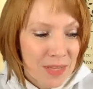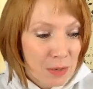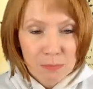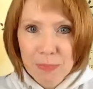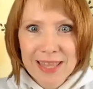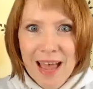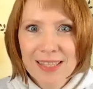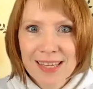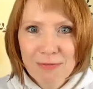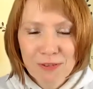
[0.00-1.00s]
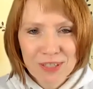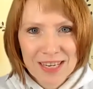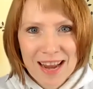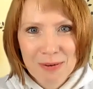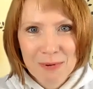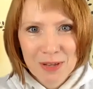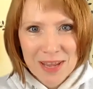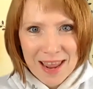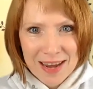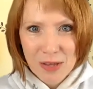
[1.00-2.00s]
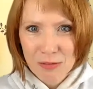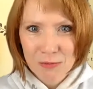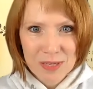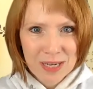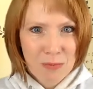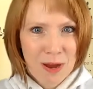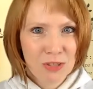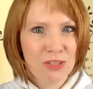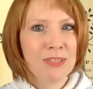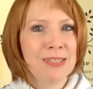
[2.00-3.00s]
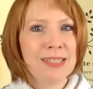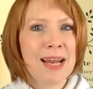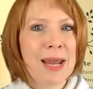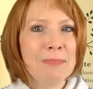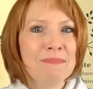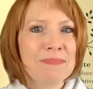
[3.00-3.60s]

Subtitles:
But that's it for today. We only had 3 questions today.